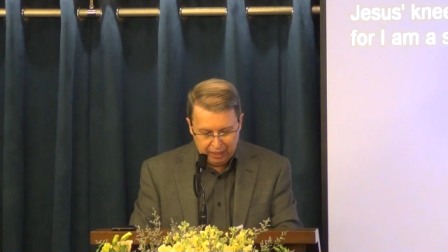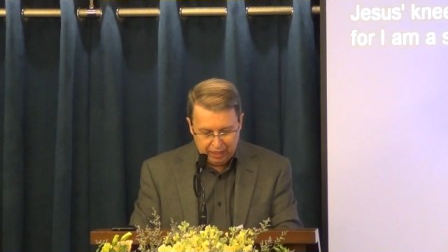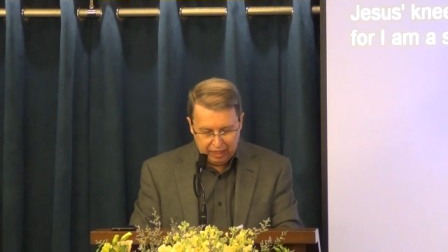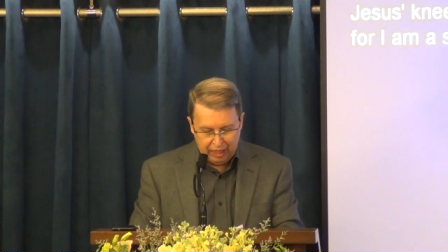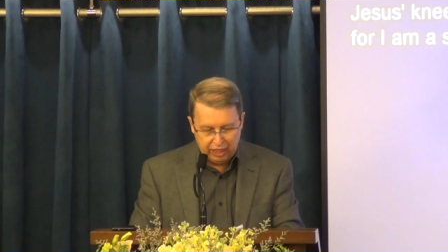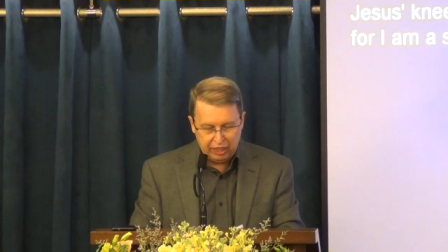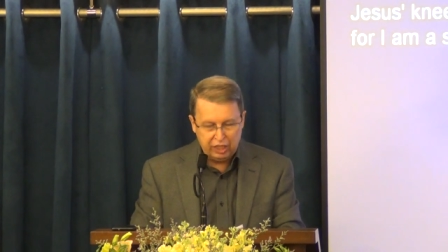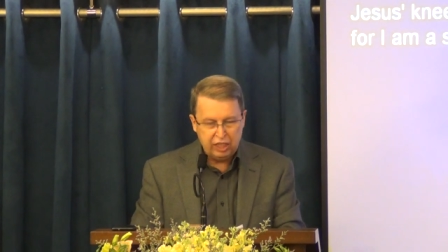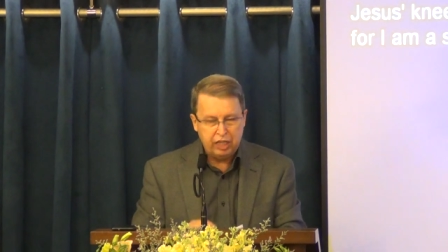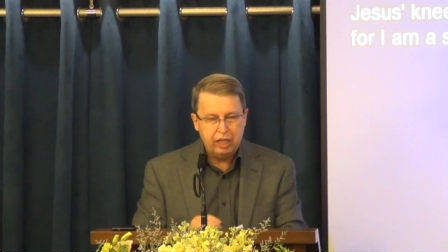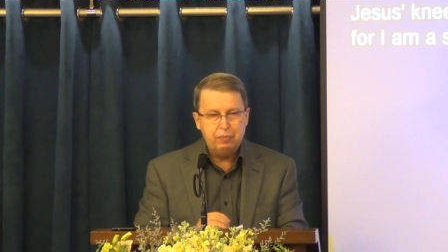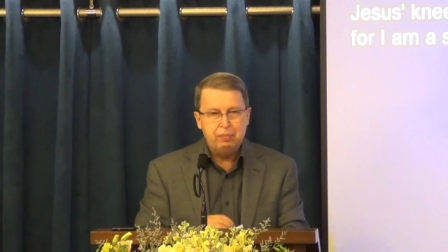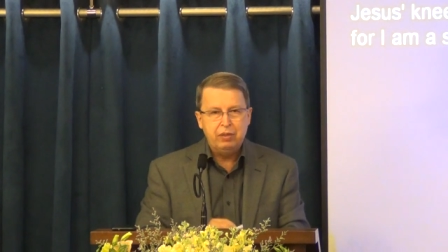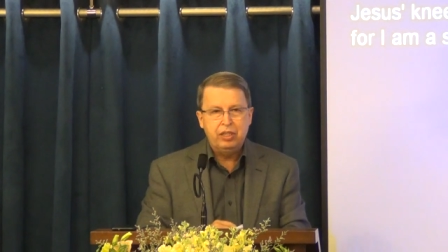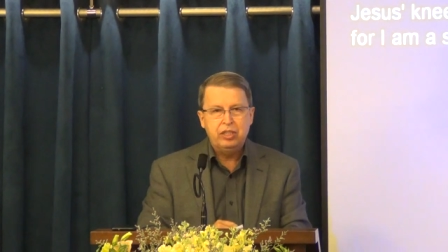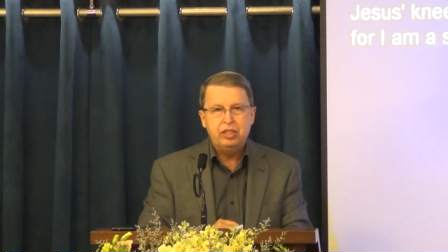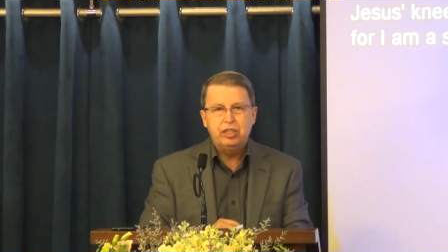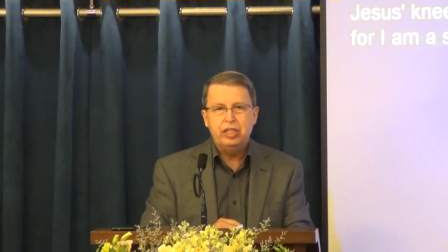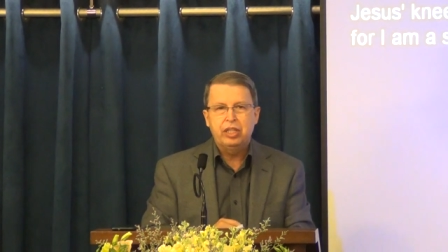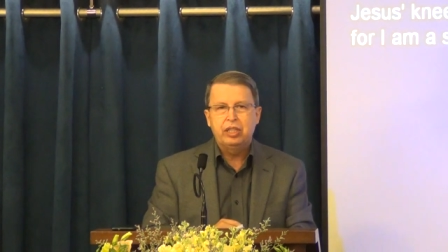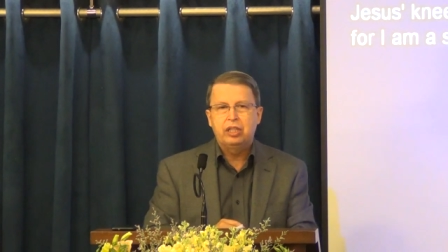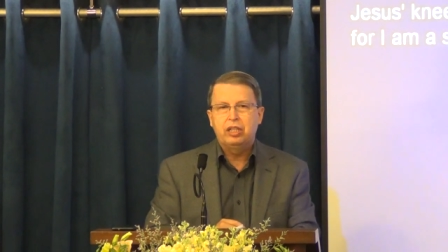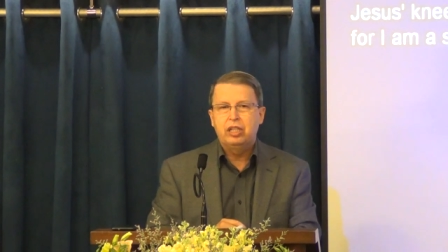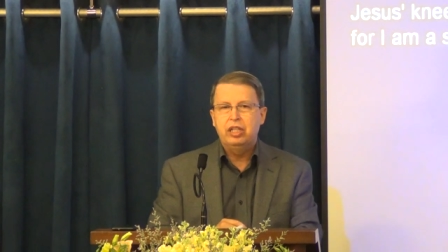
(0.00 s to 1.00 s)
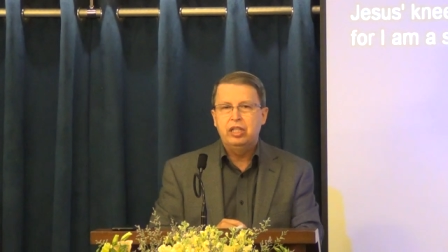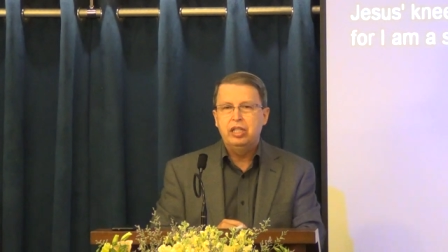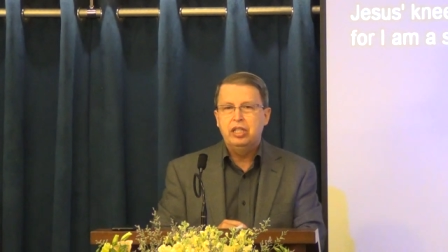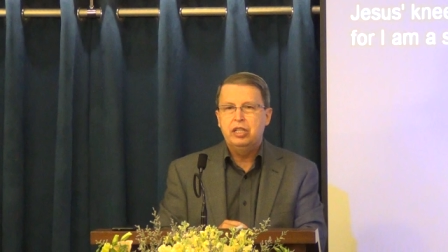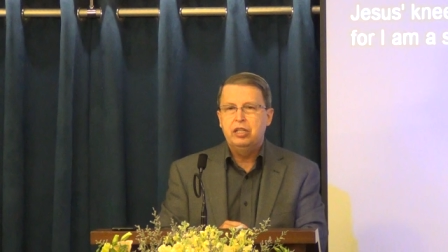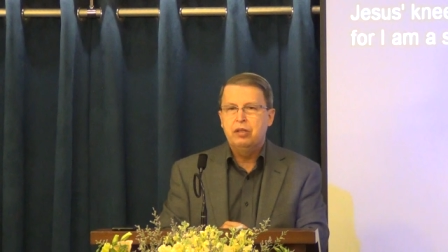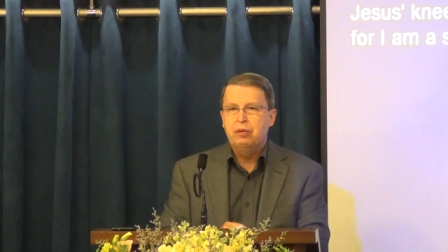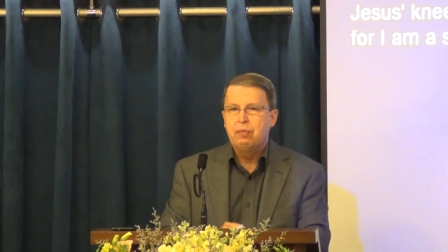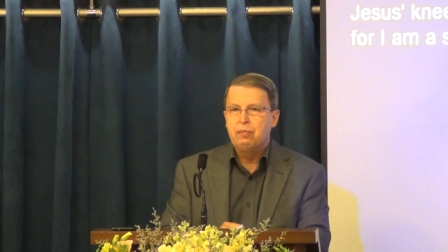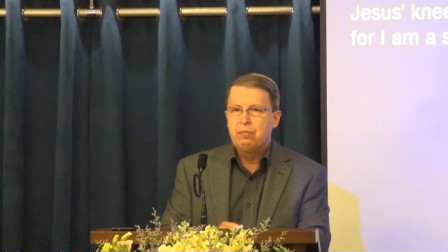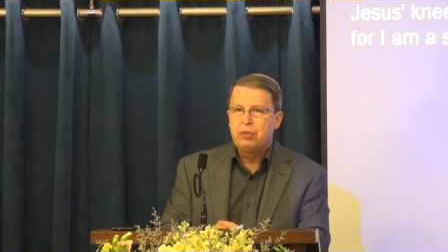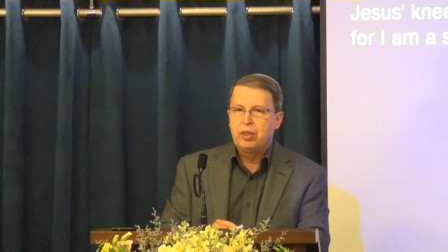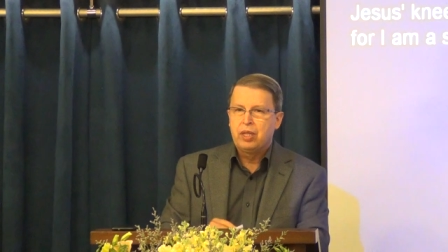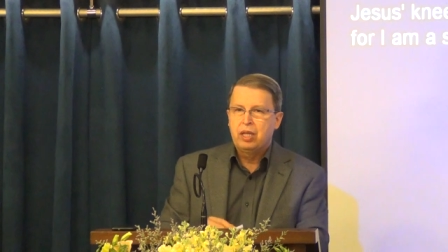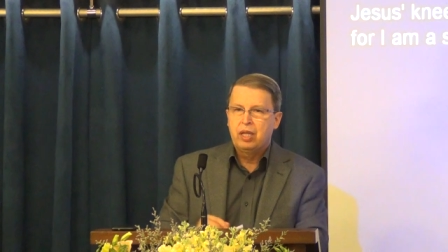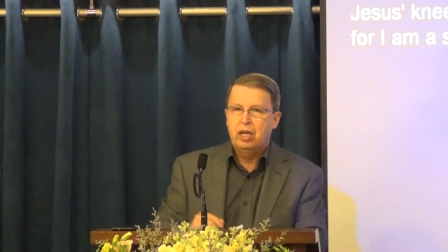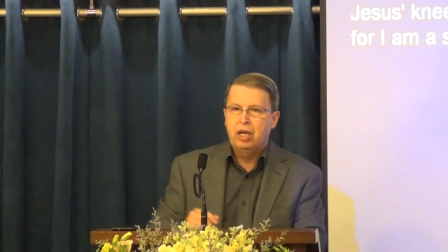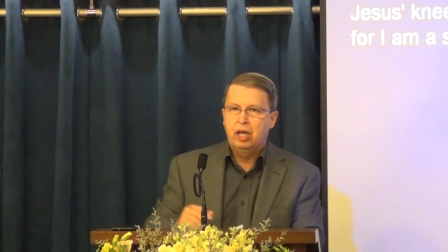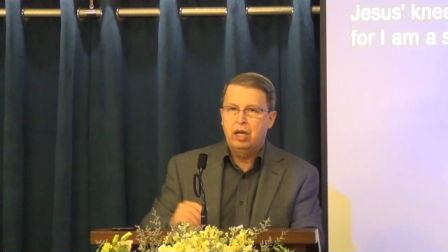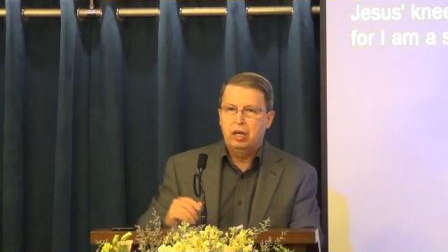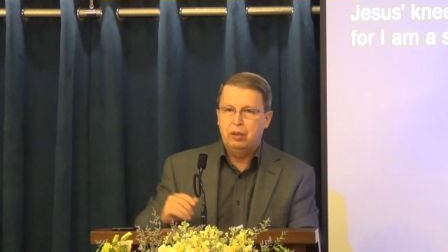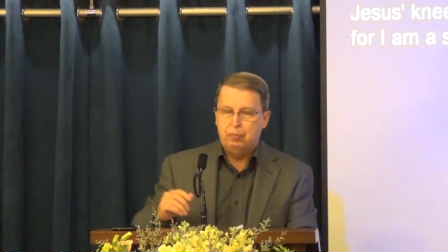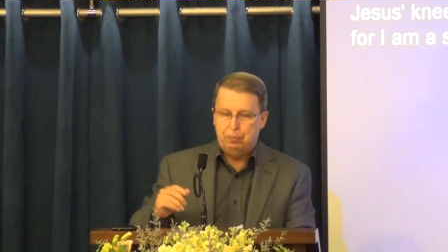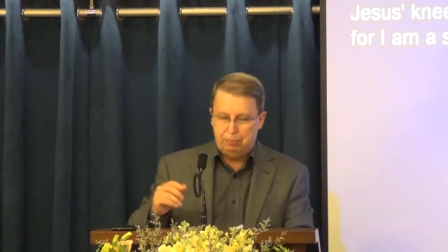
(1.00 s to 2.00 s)
And immediately,
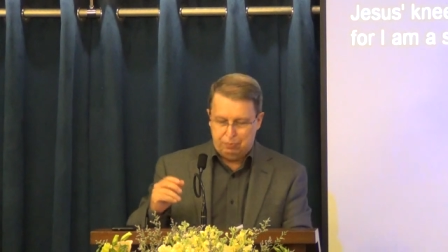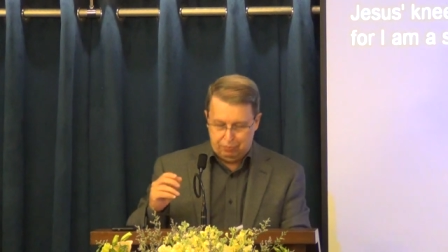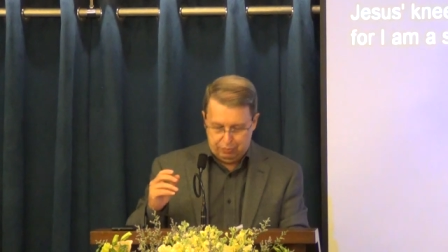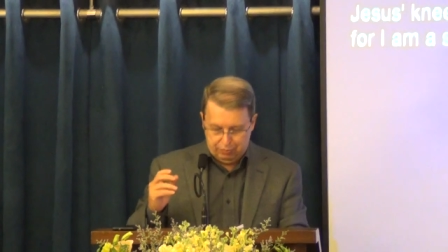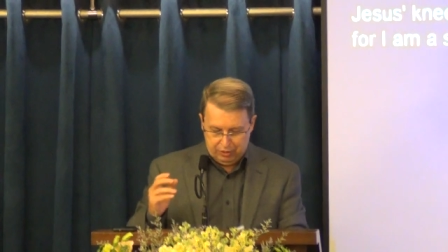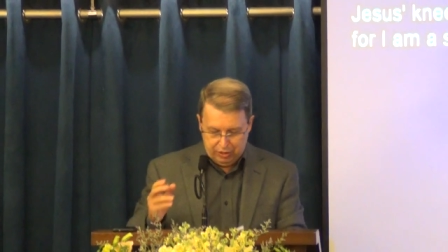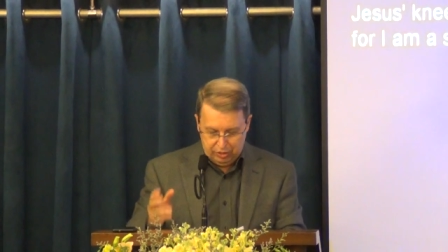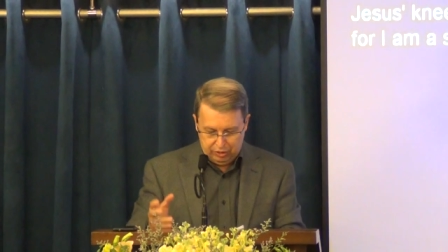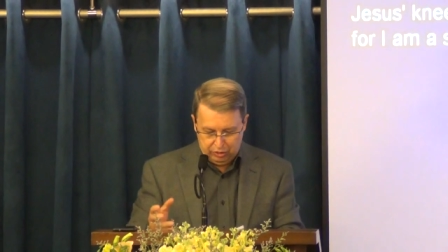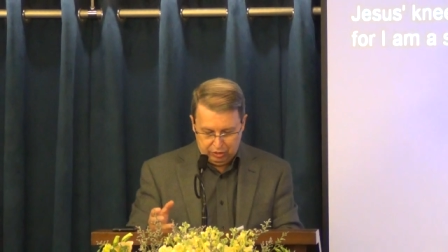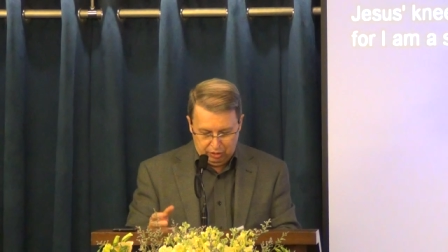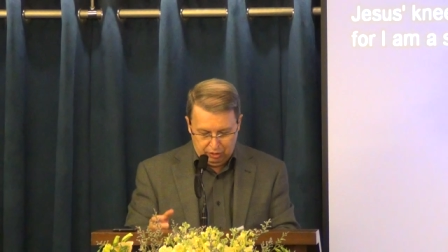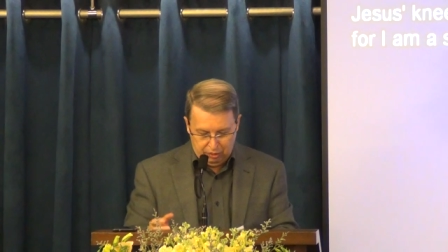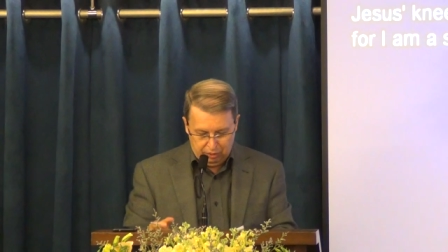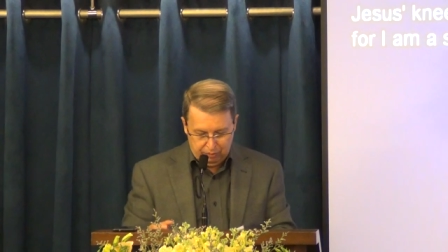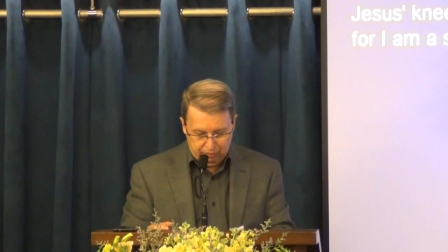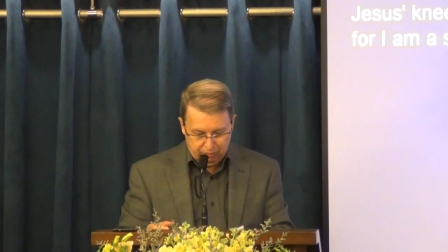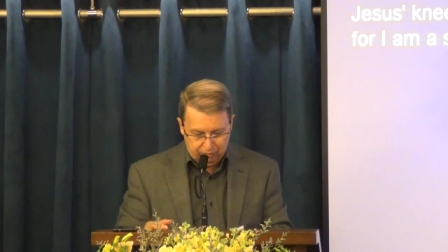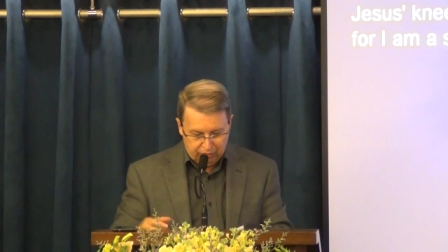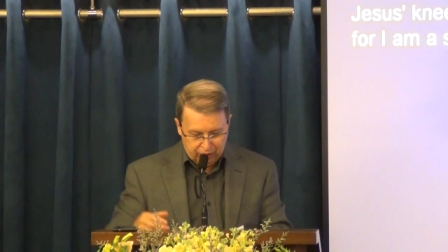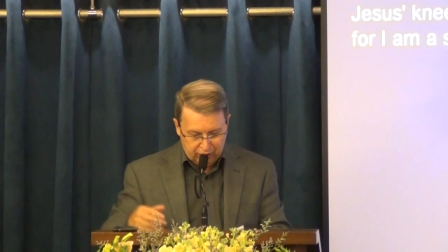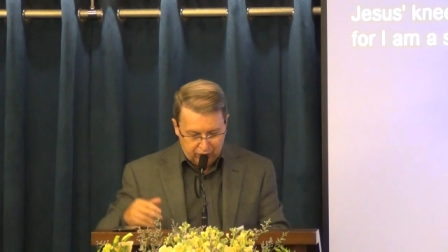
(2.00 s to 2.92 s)
Peter